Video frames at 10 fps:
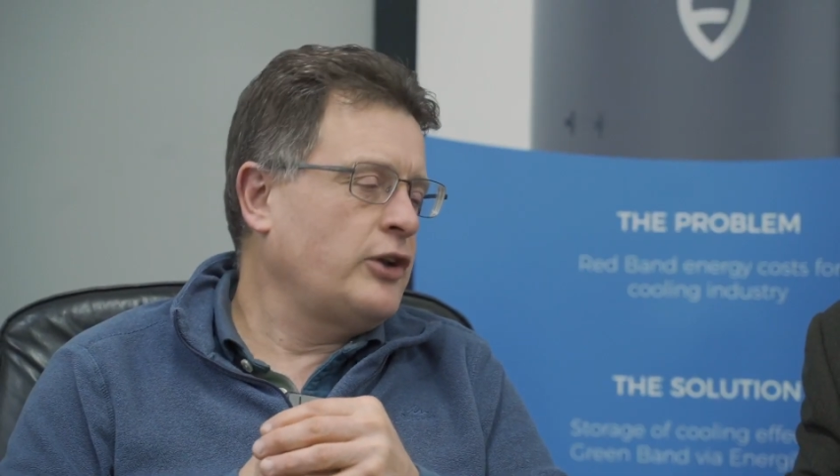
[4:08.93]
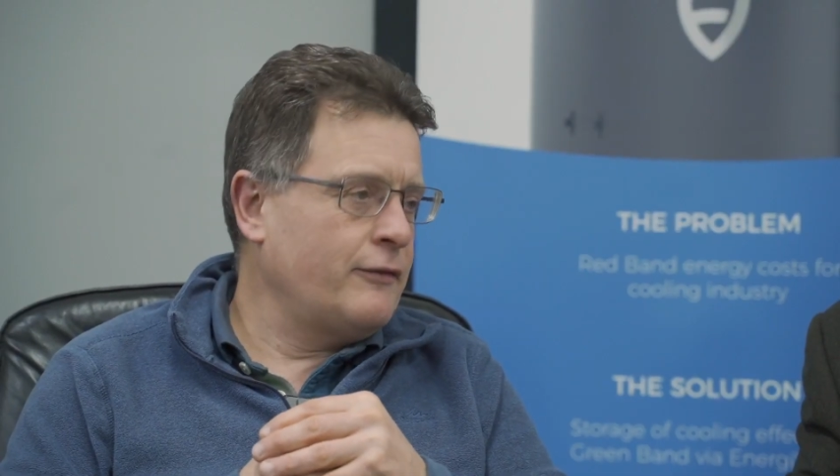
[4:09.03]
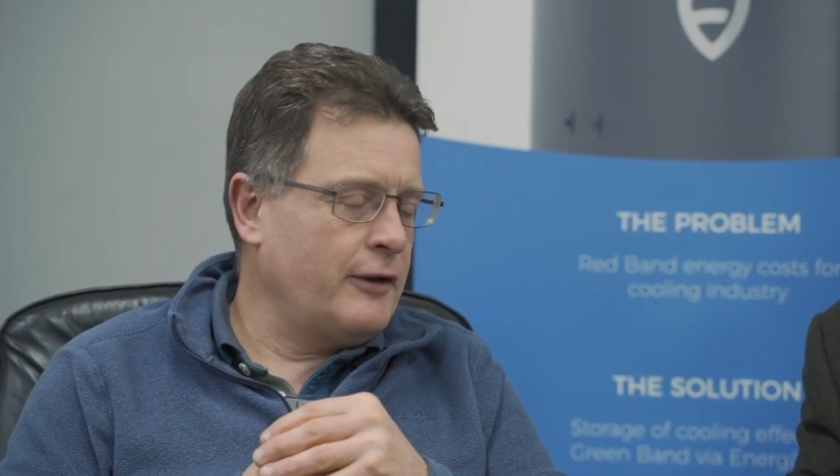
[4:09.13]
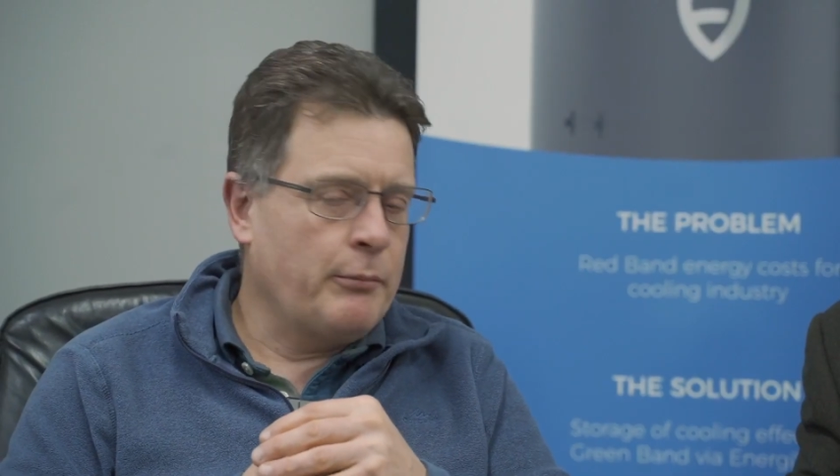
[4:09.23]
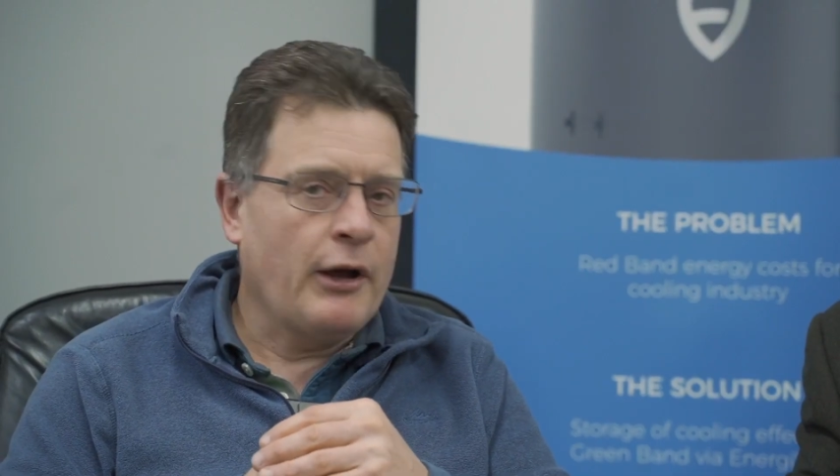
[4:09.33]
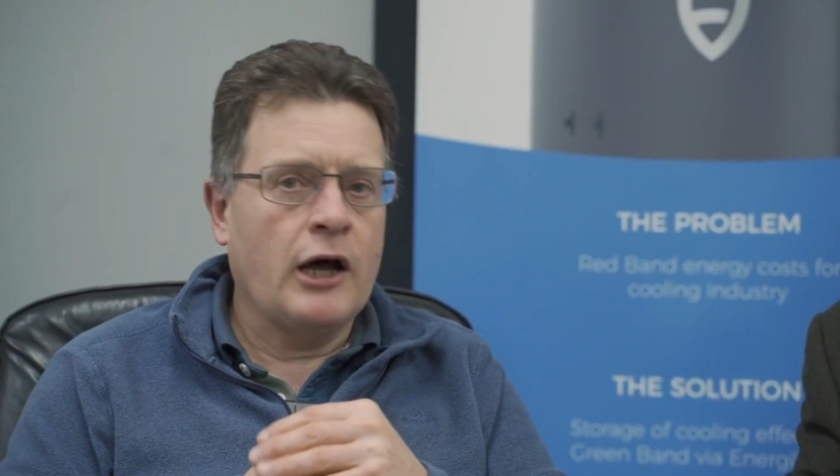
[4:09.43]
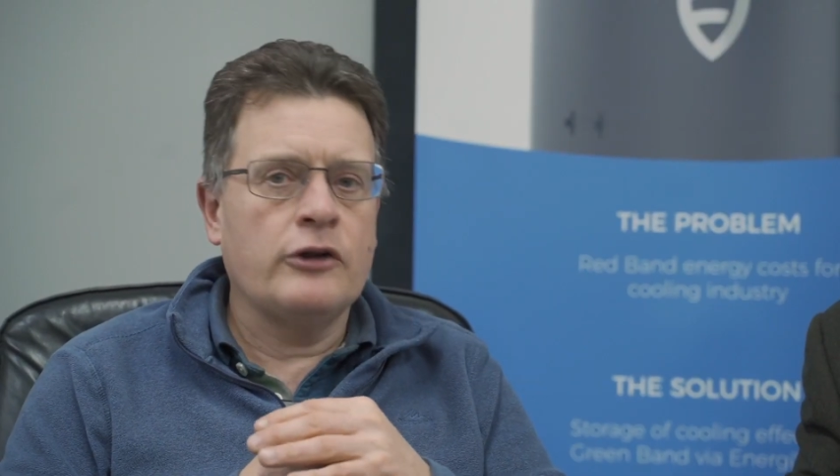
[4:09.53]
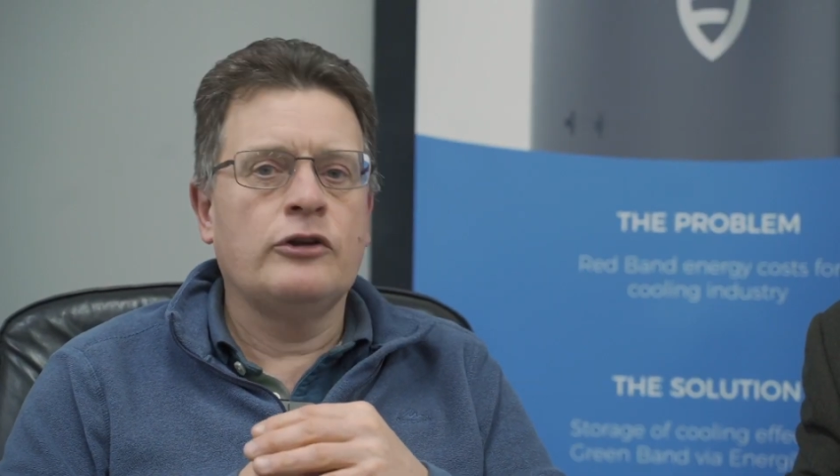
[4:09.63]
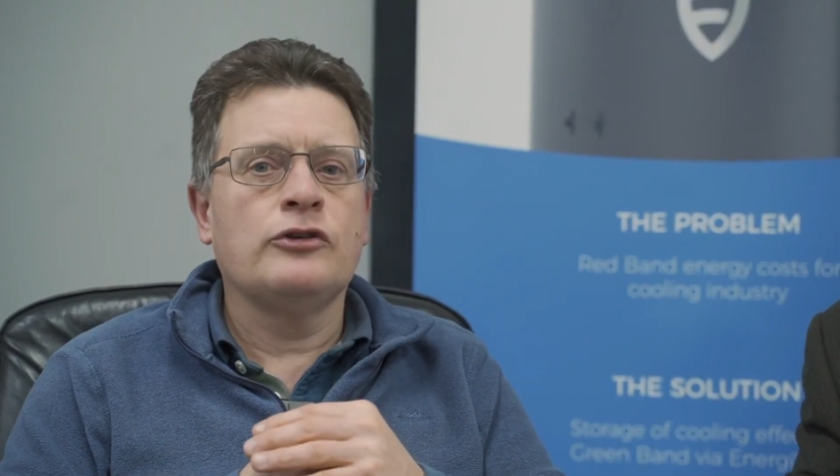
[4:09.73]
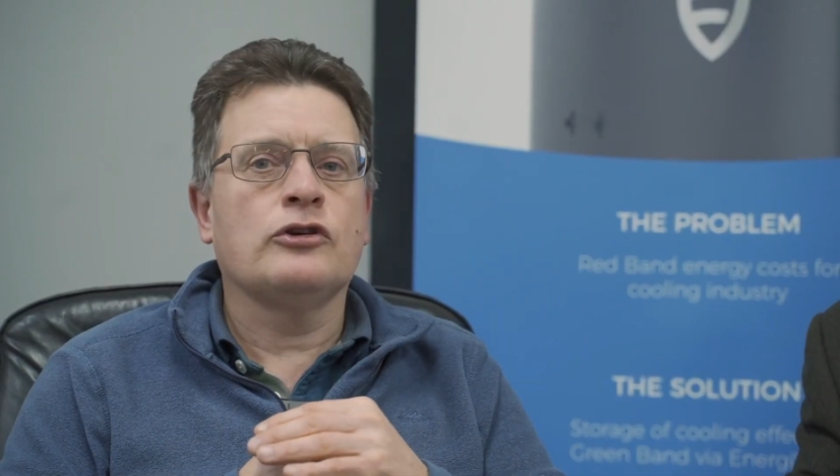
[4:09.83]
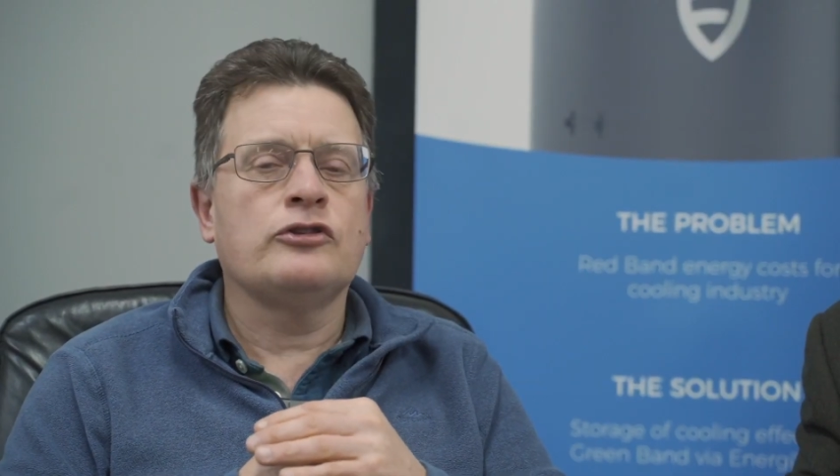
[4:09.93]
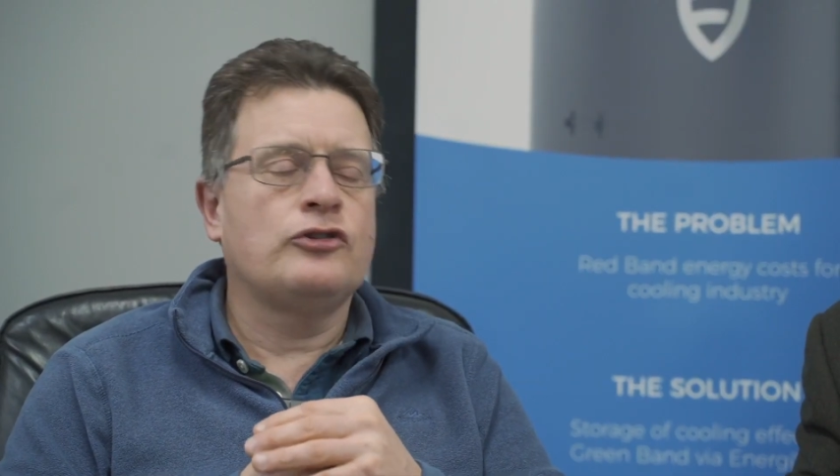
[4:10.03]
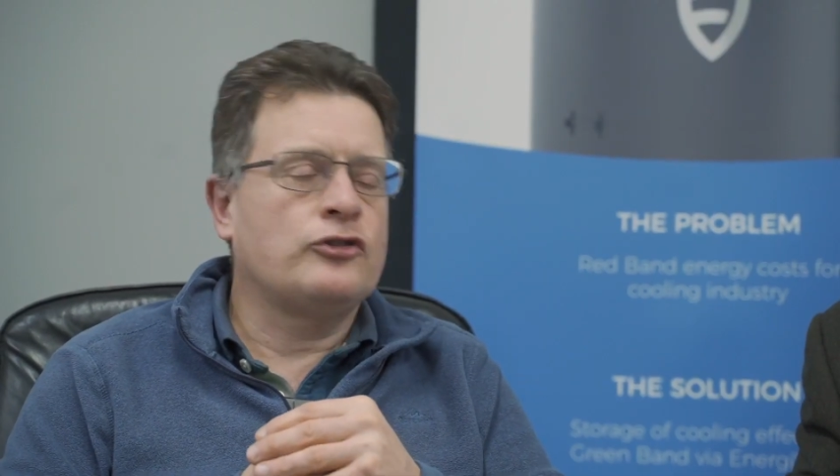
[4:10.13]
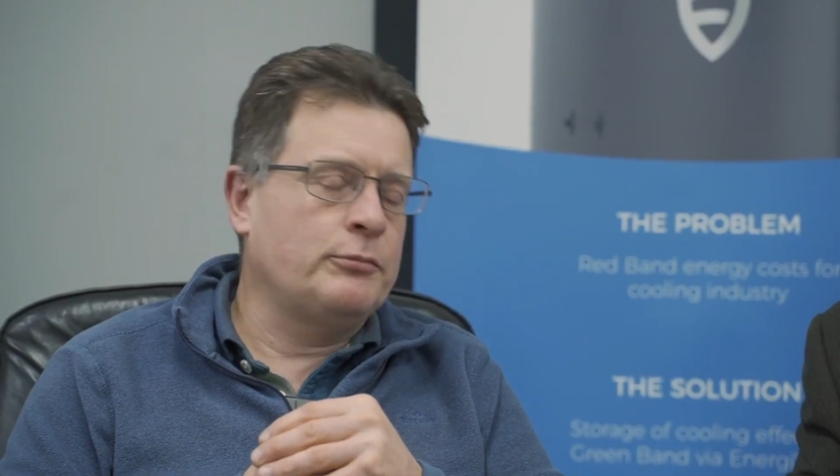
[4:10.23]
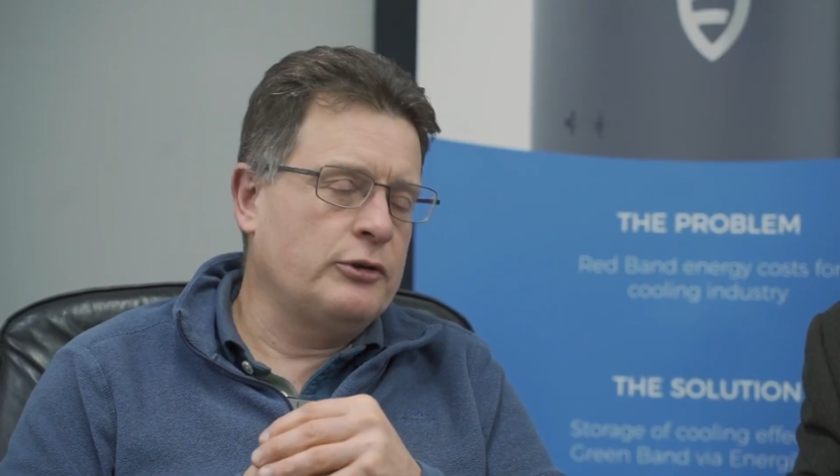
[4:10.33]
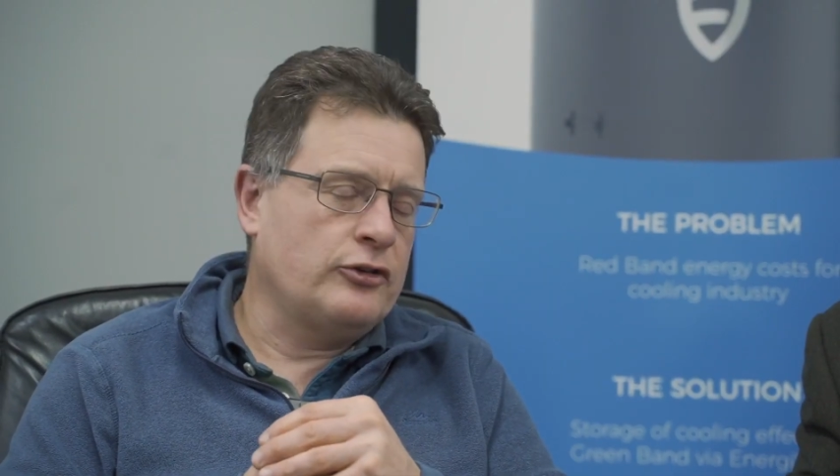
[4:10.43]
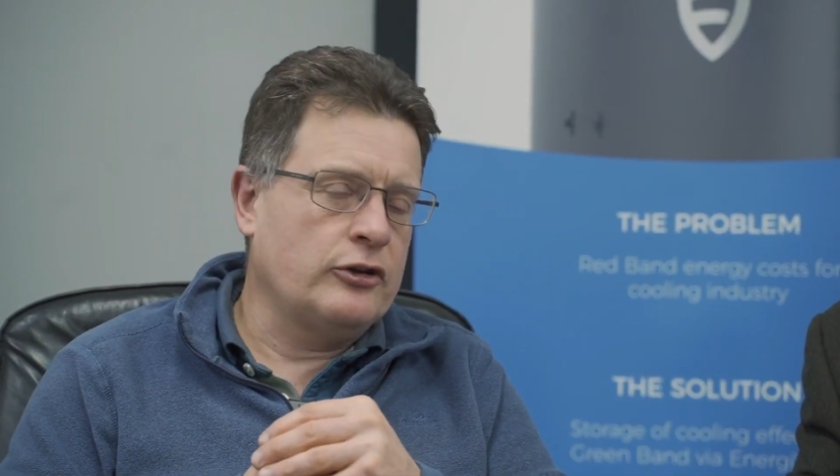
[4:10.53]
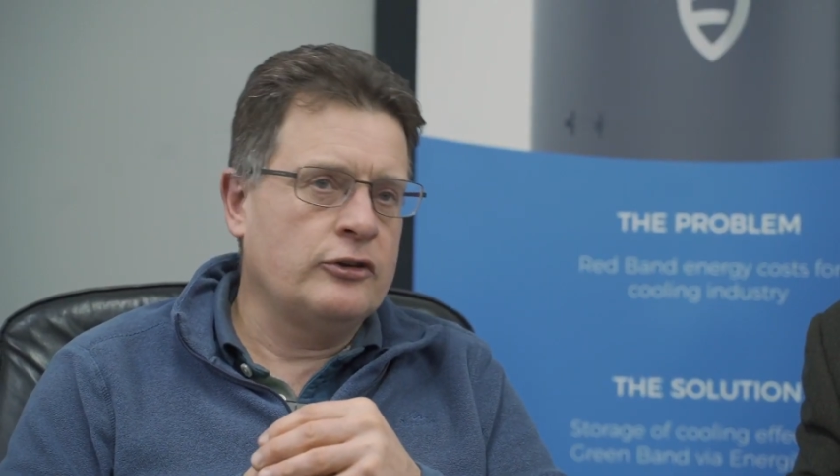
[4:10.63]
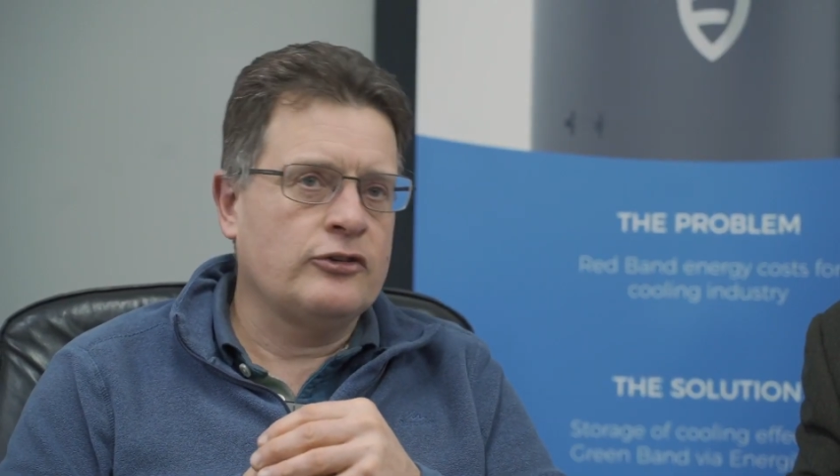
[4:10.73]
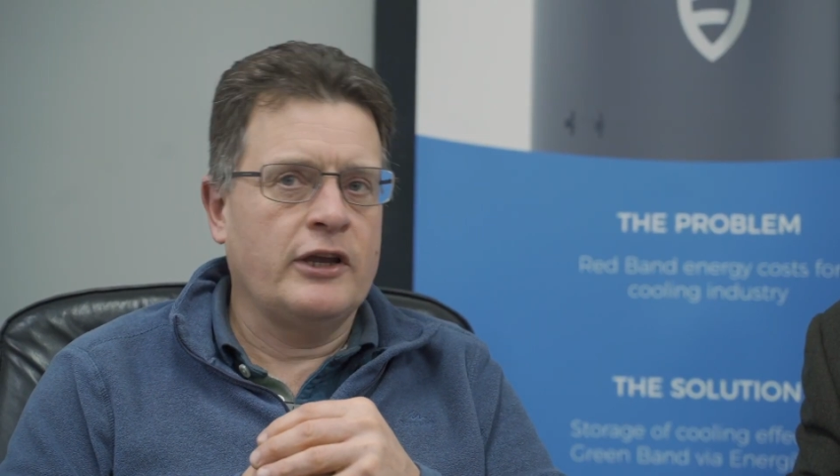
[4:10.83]
JV partners or
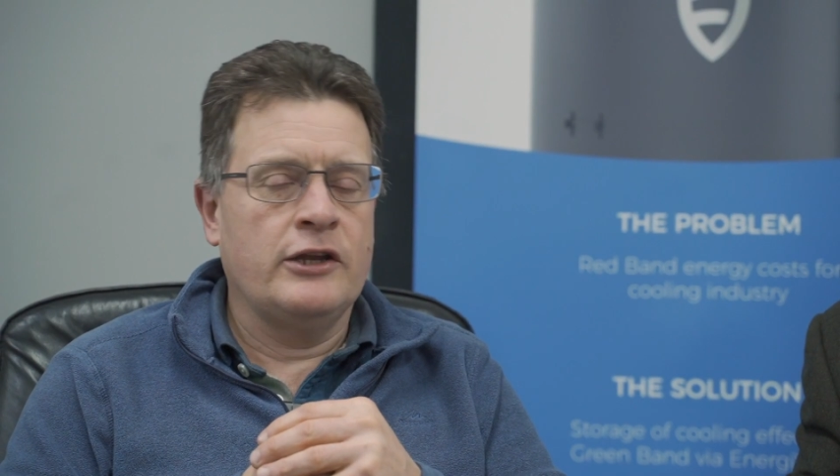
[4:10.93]
distributors